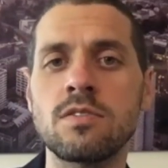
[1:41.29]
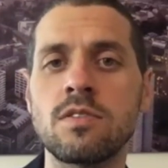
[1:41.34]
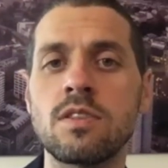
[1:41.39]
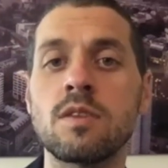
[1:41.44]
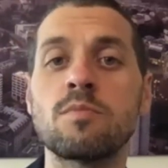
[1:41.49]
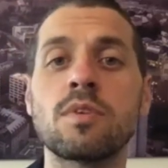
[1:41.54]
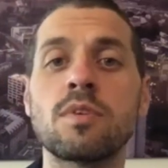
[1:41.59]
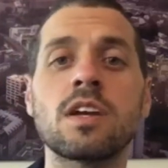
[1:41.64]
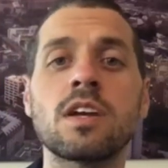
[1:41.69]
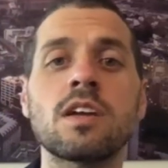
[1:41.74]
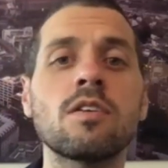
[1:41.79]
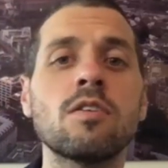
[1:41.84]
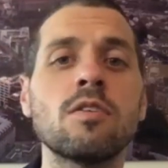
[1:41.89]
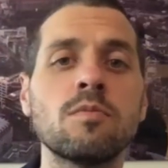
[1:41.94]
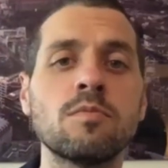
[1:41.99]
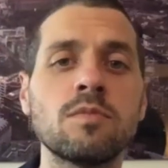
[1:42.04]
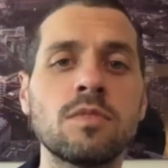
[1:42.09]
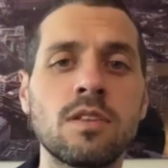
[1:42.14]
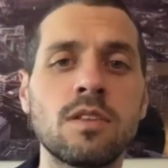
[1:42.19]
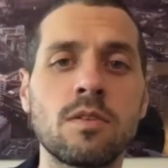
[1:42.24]
do they bring it
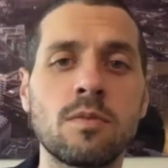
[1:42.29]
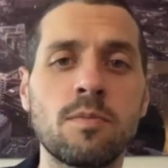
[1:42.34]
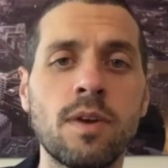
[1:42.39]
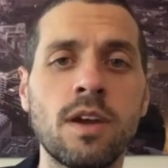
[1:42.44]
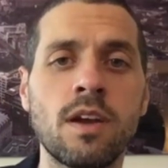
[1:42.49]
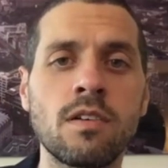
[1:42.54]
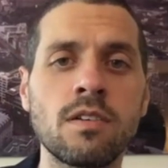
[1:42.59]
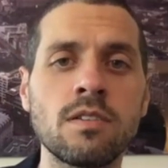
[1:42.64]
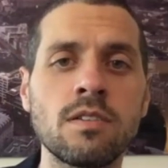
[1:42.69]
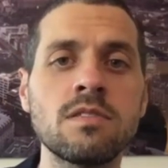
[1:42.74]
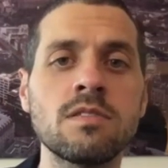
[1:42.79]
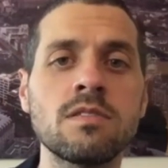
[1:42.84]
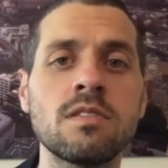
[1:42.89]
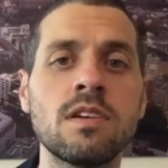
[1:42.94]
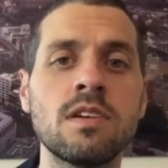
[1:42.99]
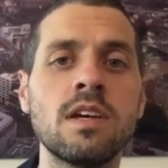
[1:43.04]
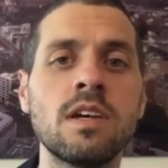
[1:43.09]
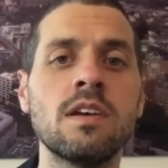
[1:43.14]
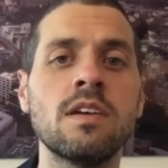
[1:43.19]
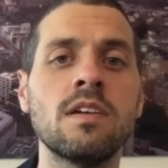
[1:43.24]
home to their parents?